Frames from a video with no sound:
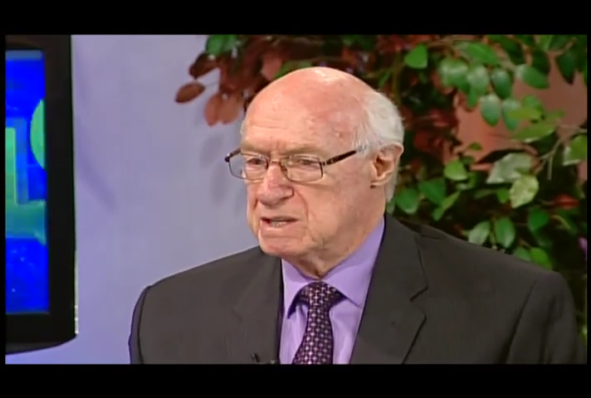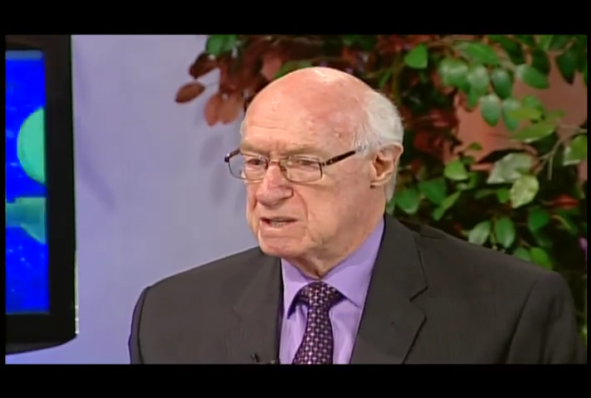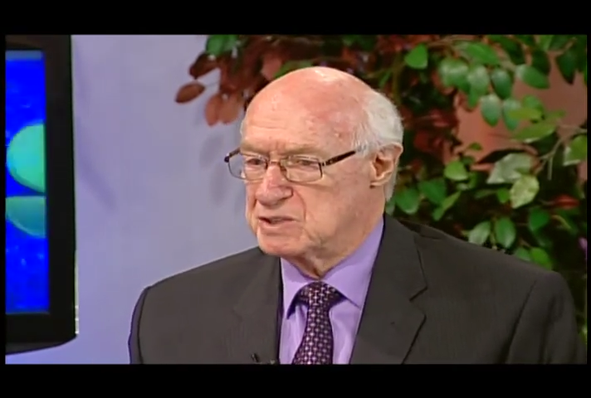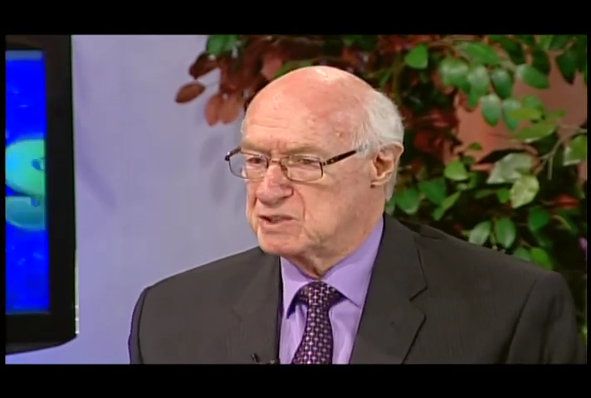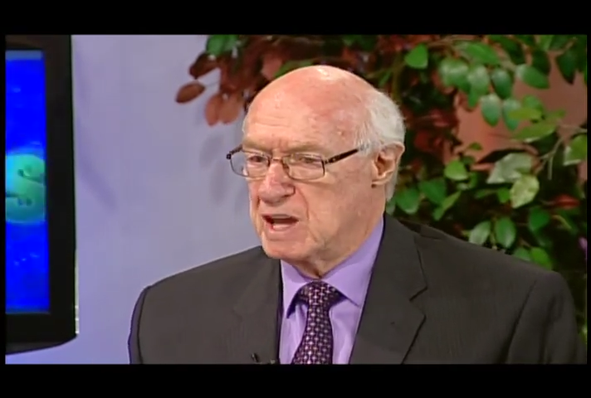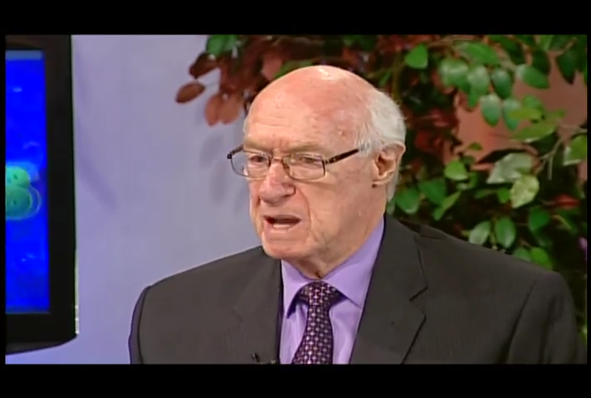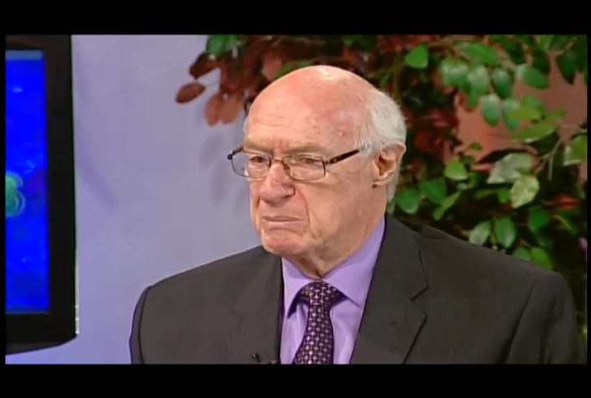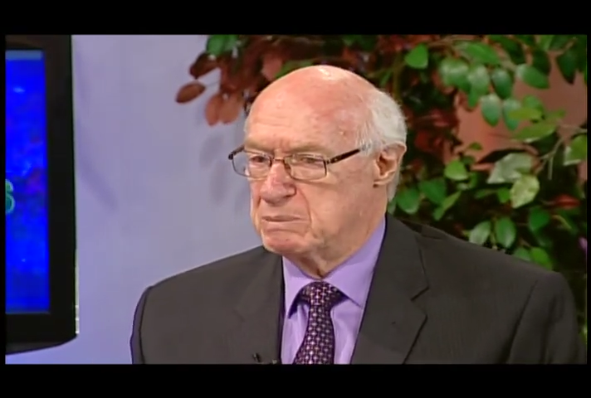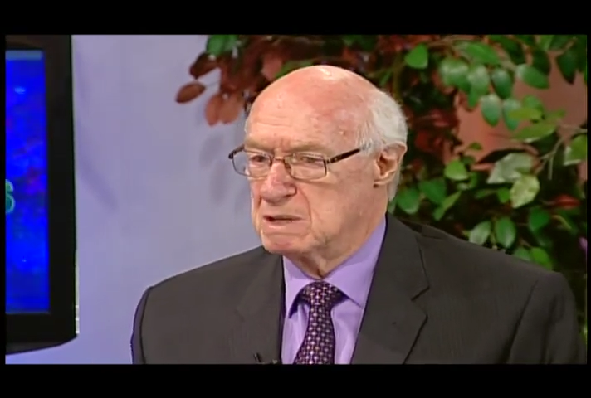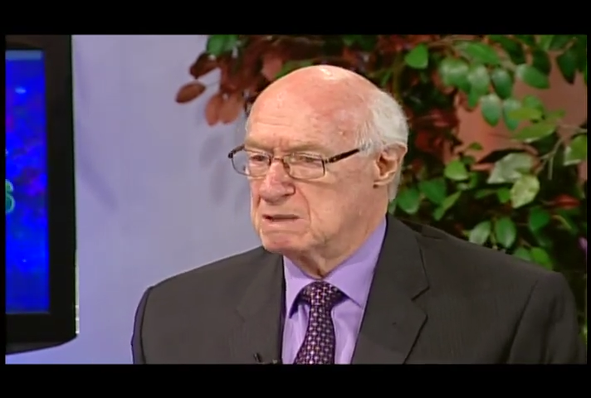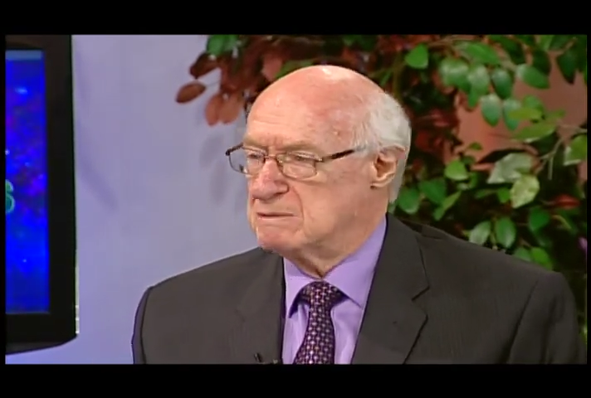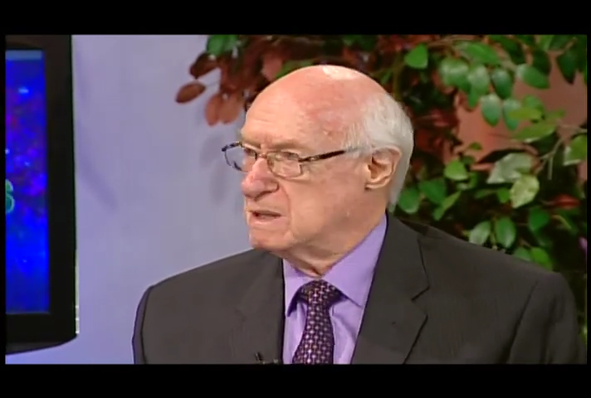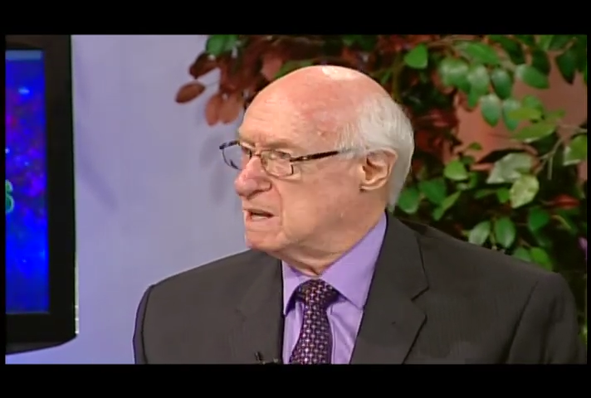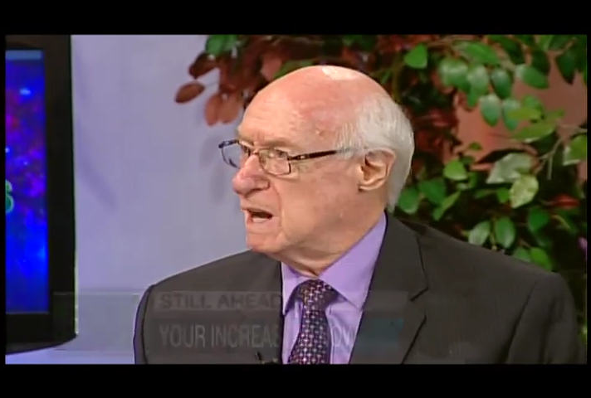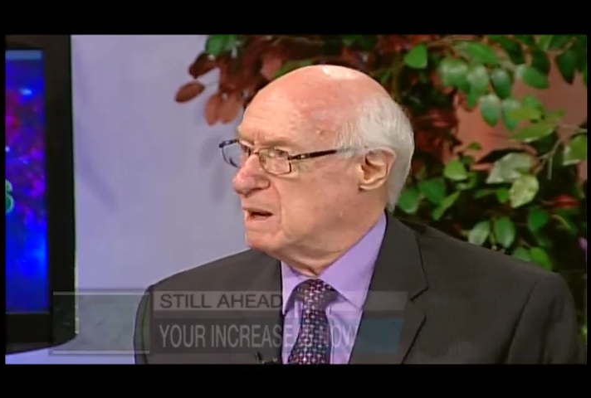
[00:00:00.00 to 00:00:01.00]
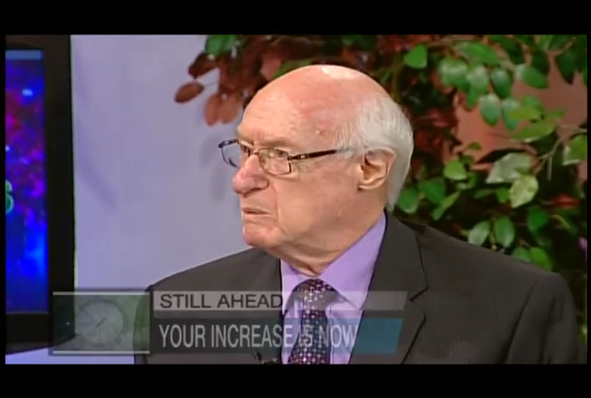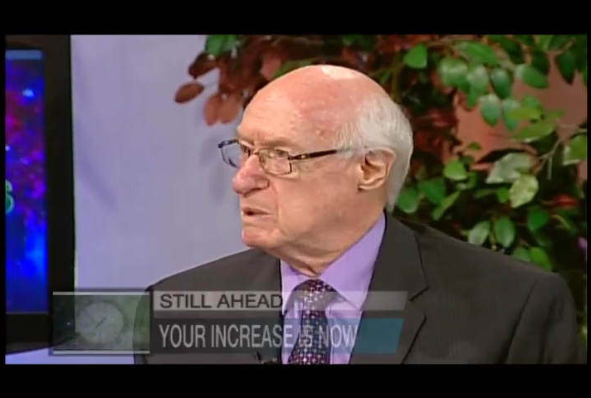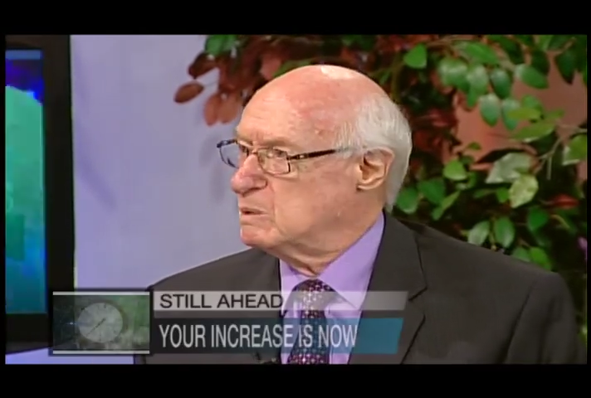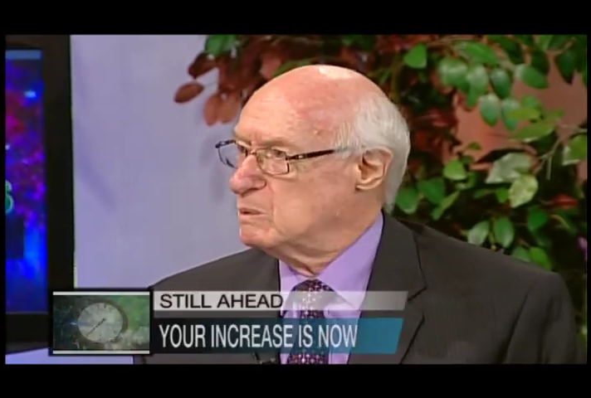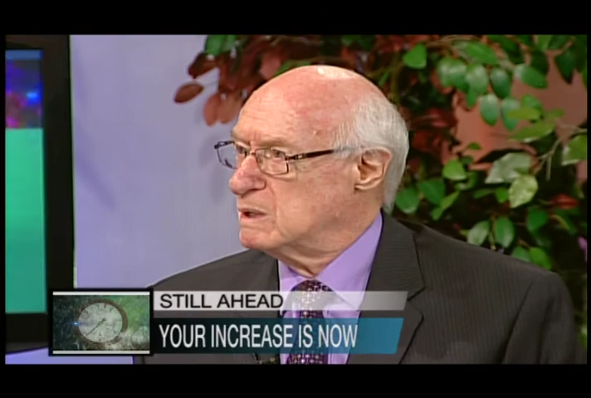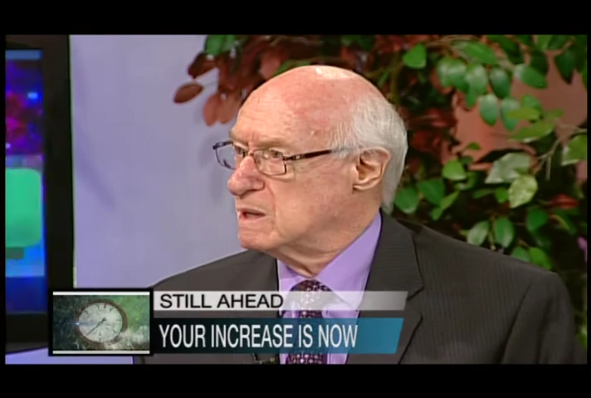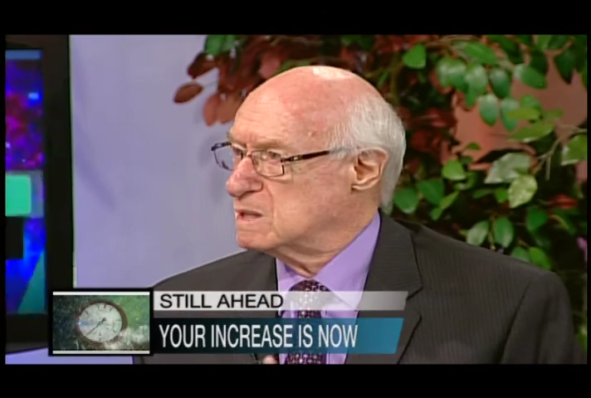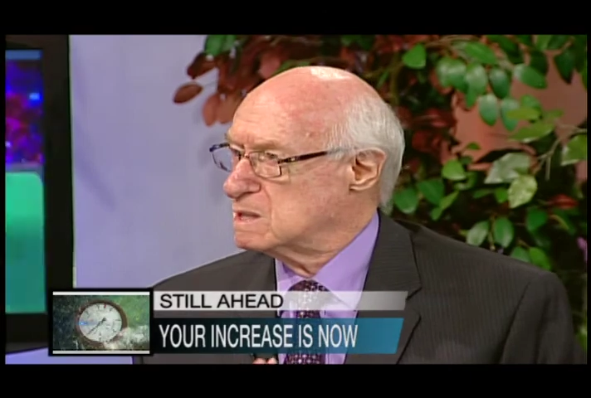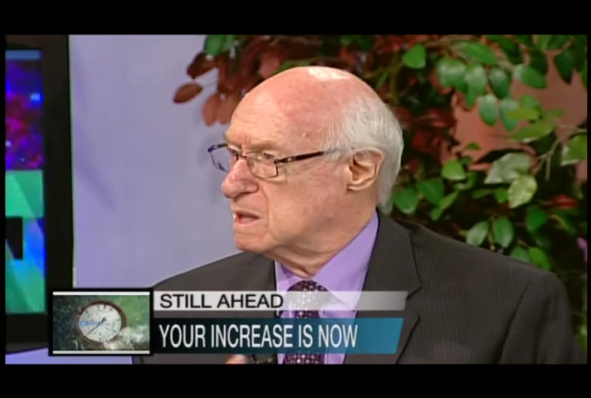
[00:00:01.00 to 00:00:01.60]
example of a diamond ring